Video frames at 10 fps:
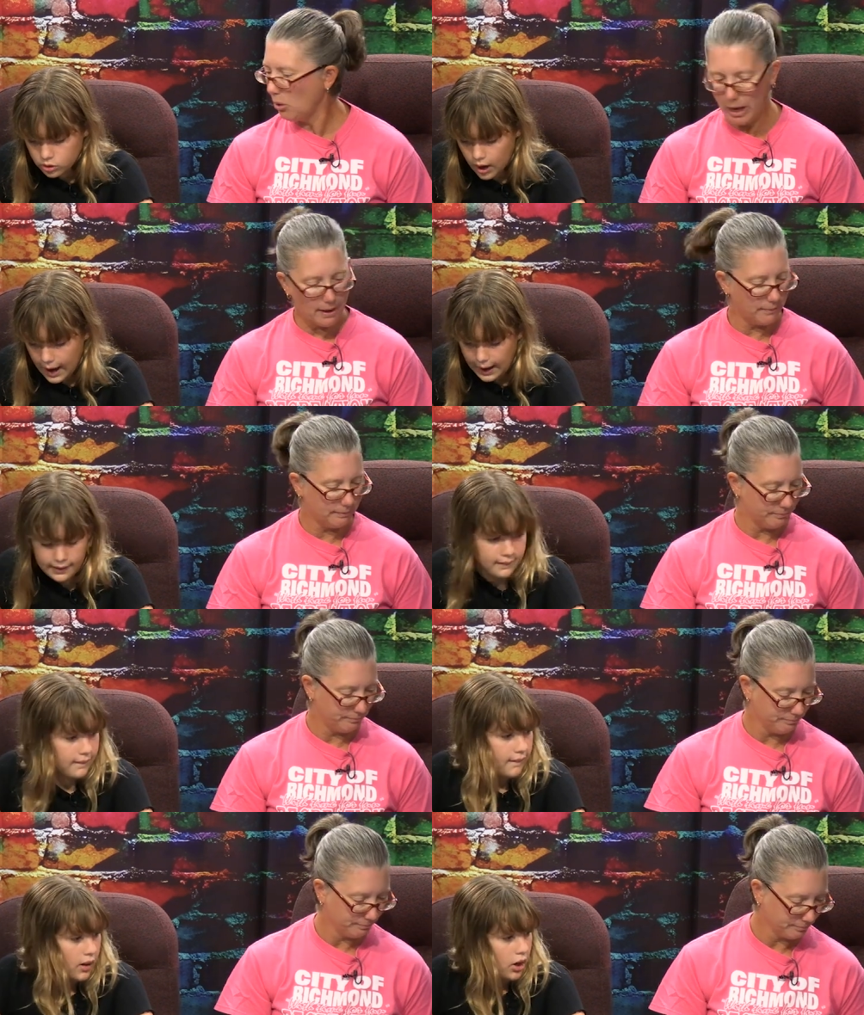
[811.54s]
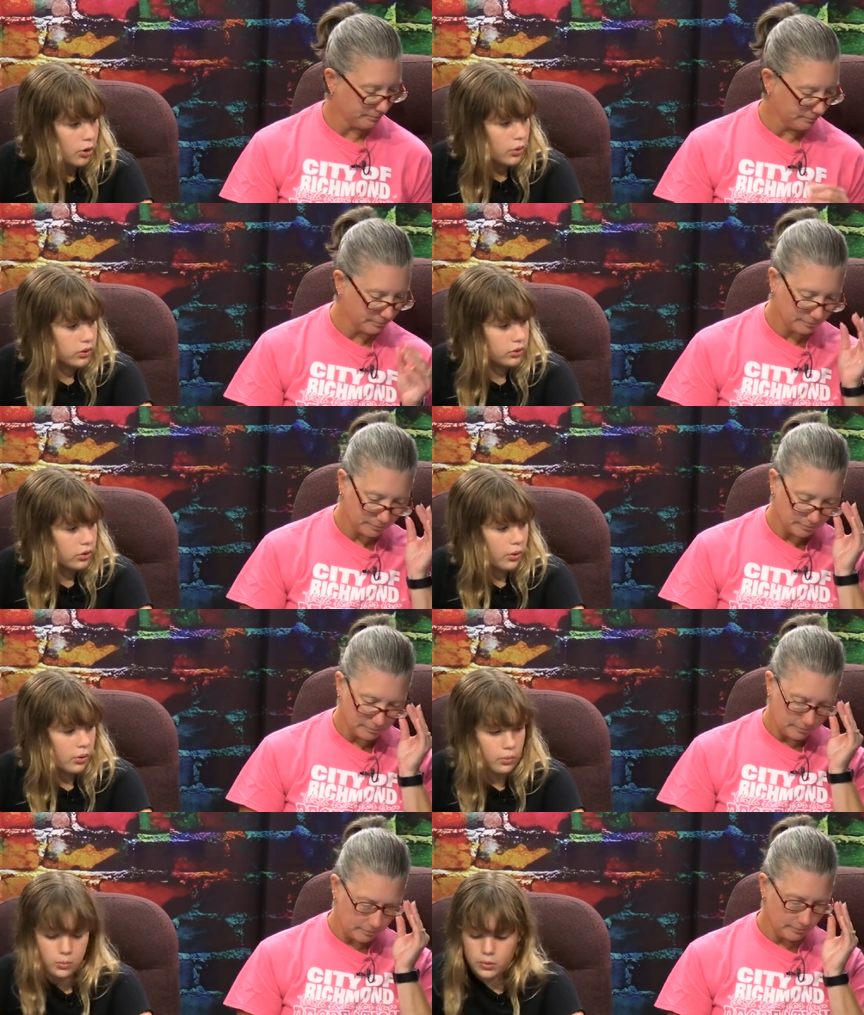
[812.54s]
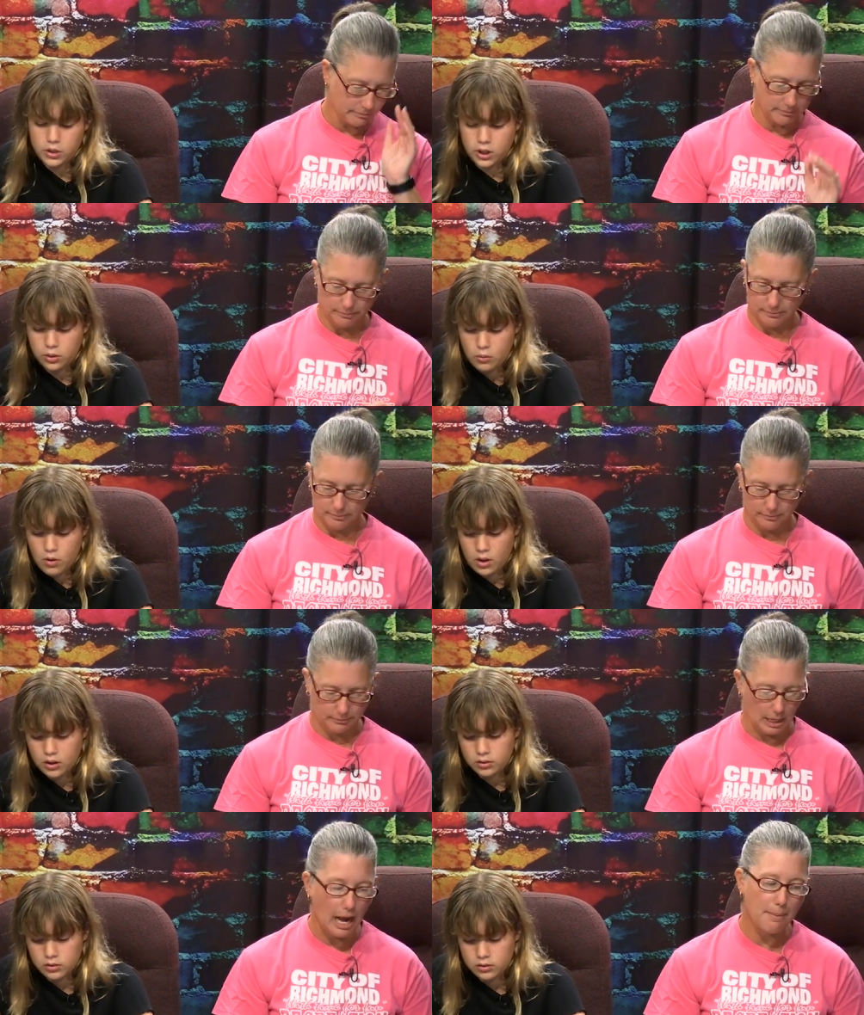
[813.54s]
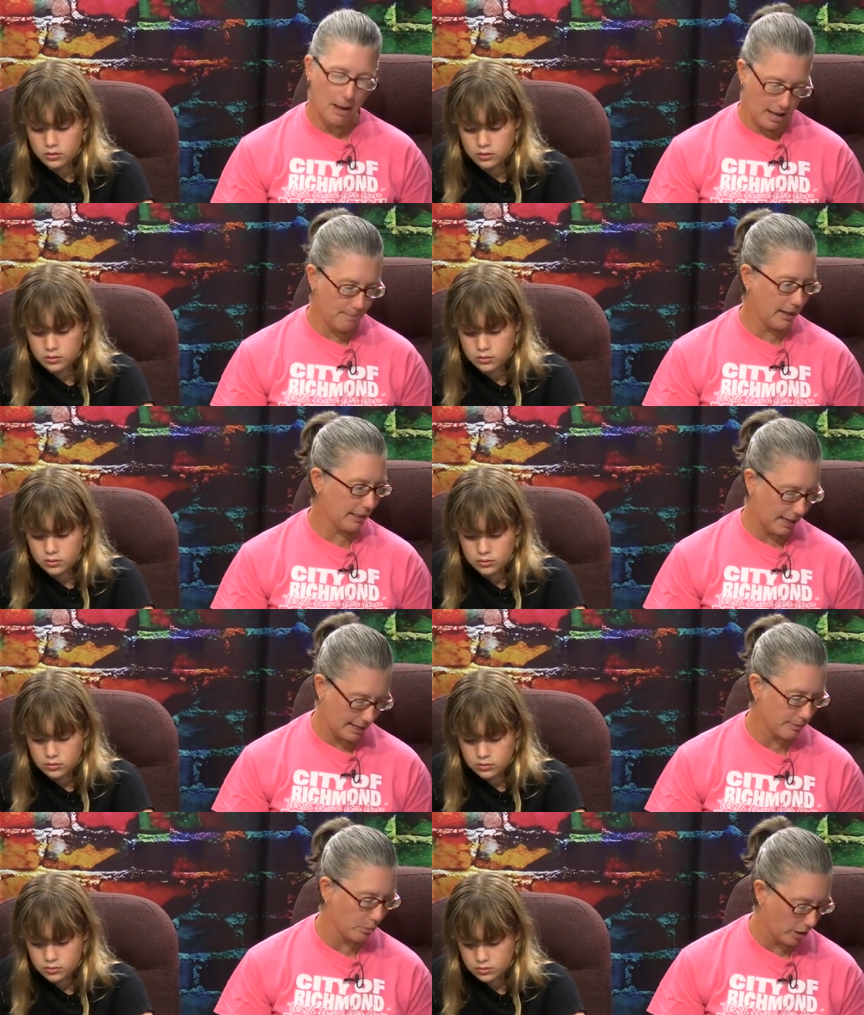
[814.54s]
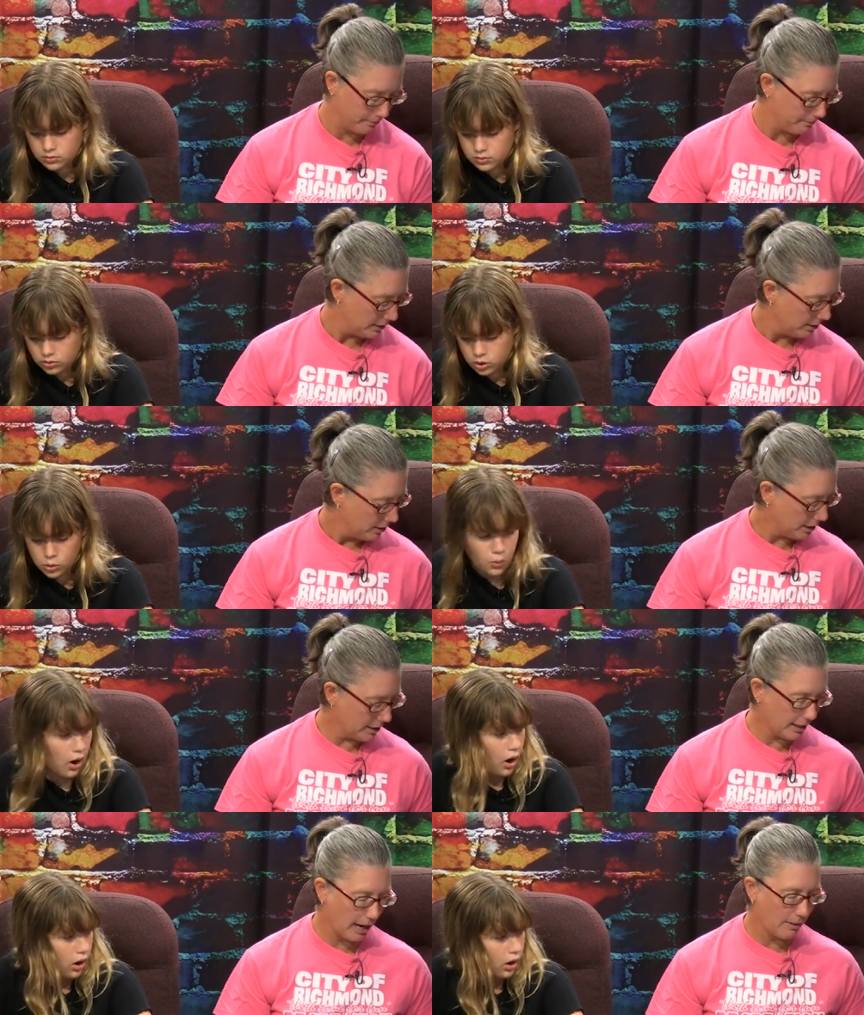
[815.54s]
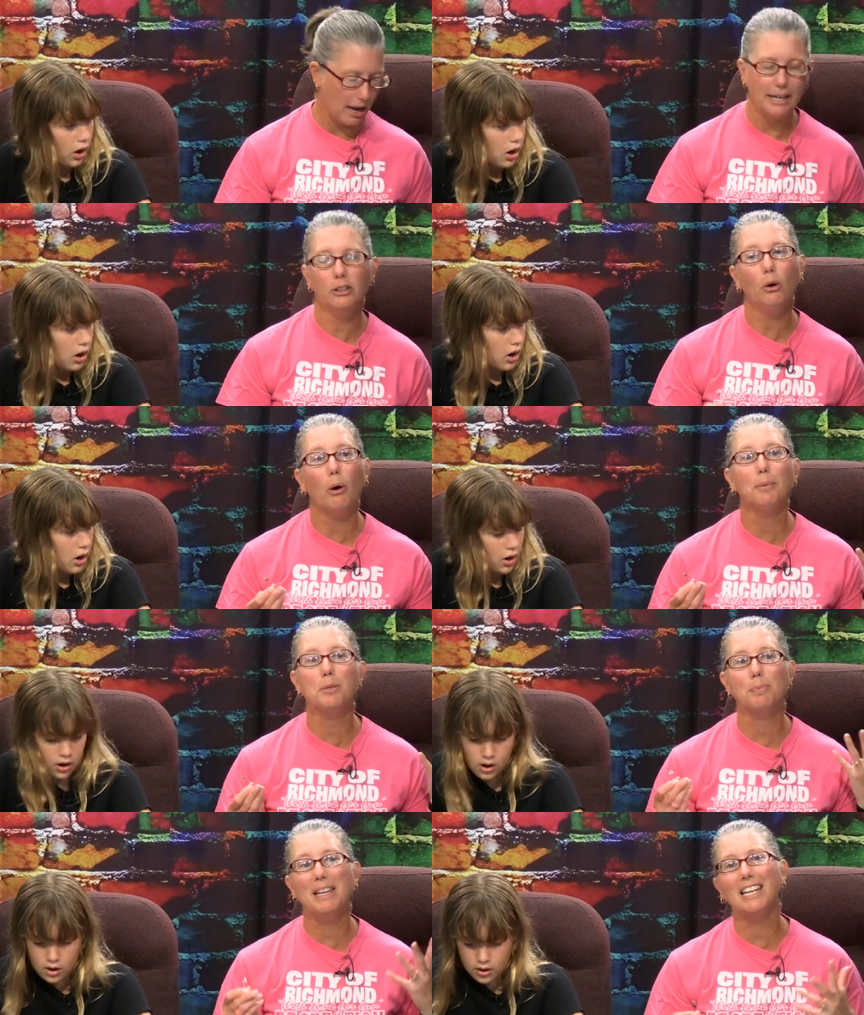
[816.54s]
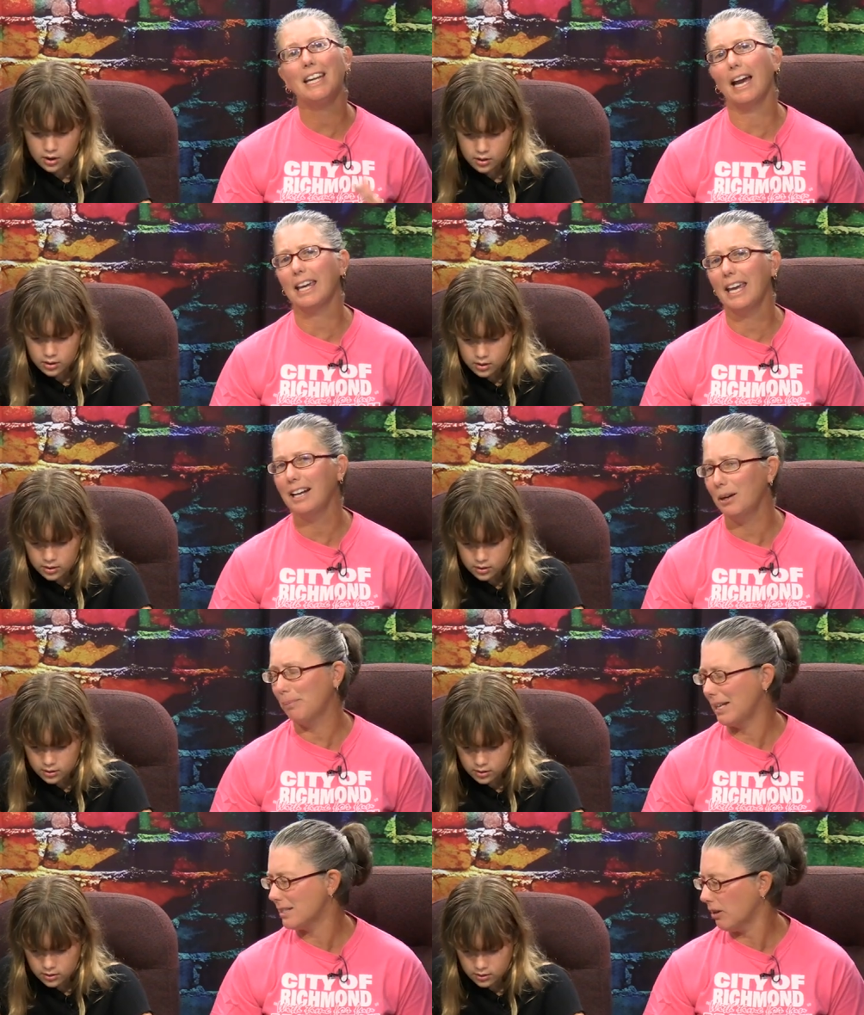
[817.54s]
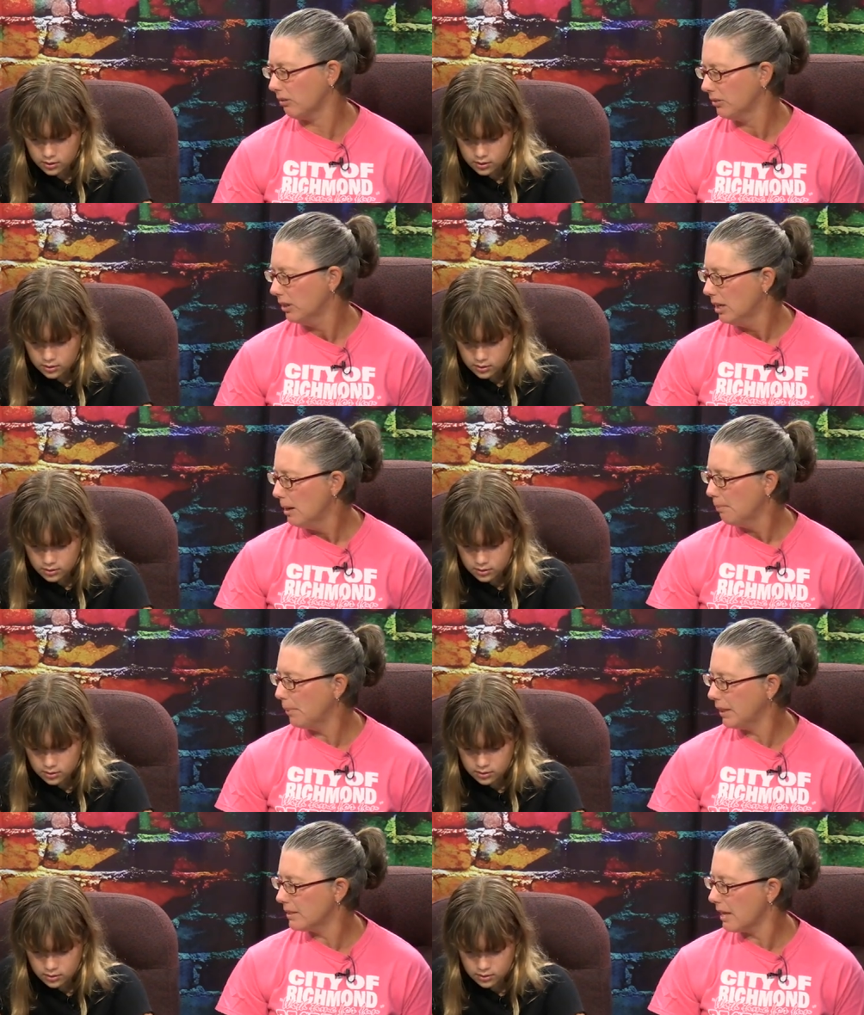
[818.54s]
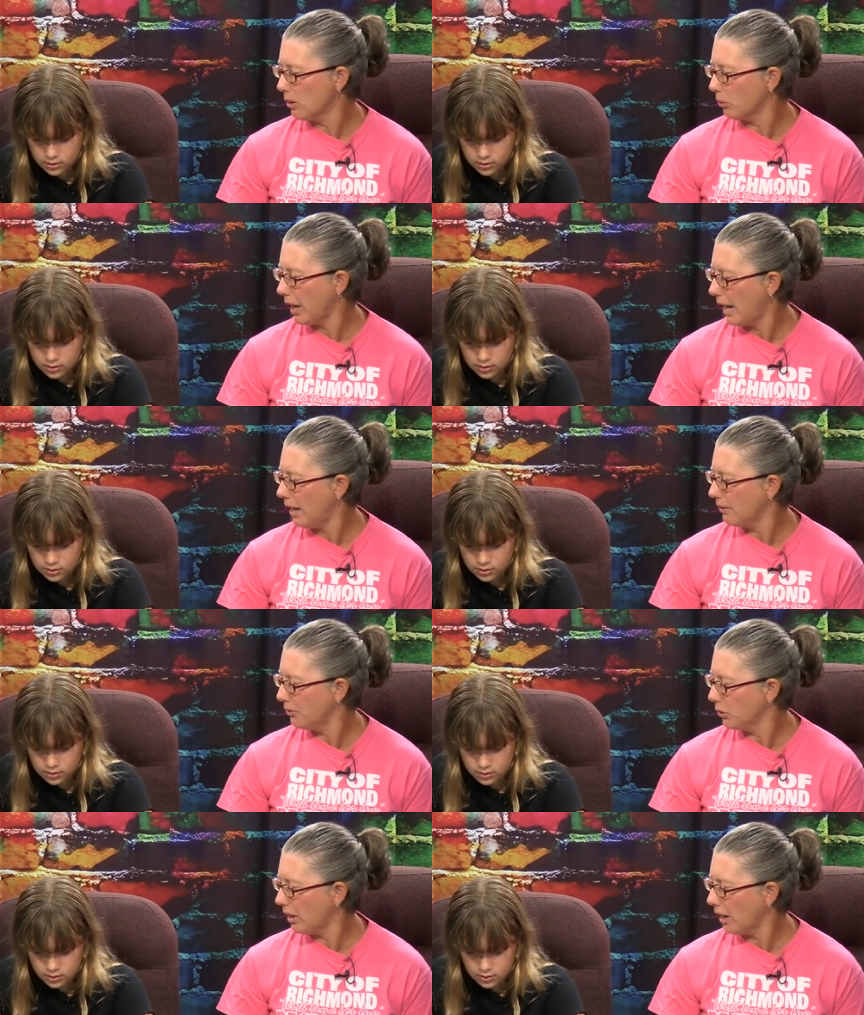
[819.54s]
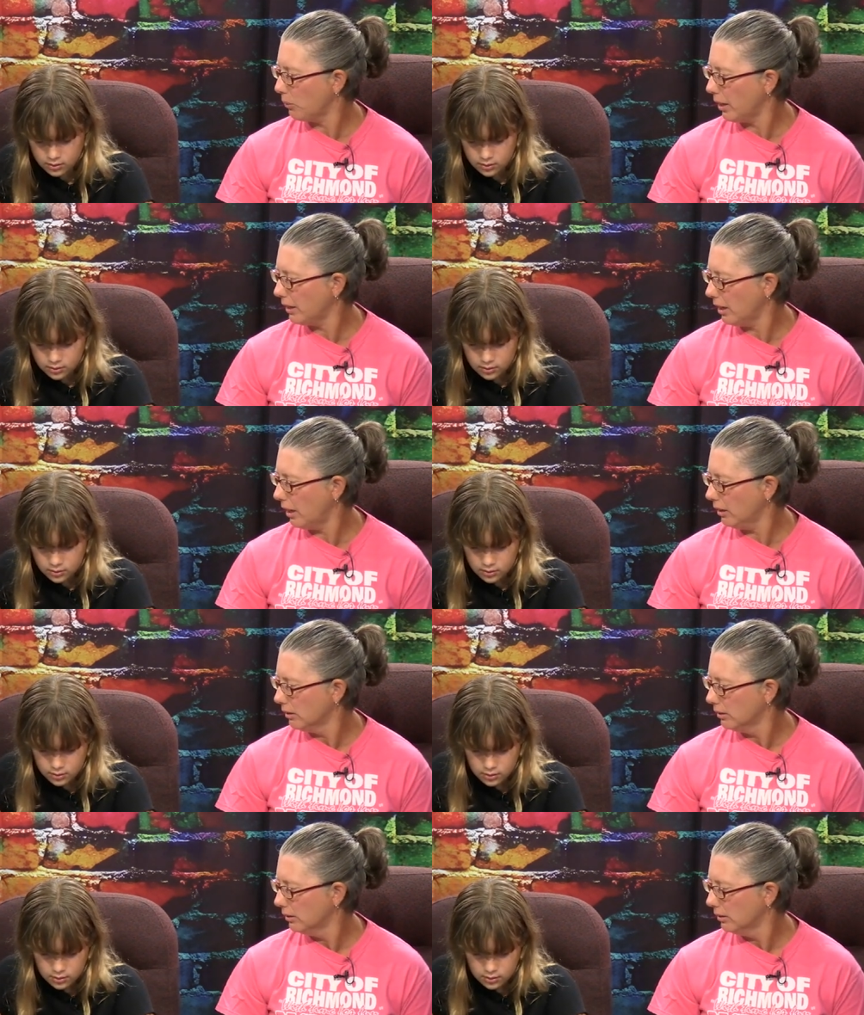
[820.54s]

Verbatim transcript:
Speaker 1: Okay. Ah! Are you on the, what are you on? I'm on my last one. You and are? Then I, I know I'm speedy. I can't help myself. But is that okay if you're not quite there?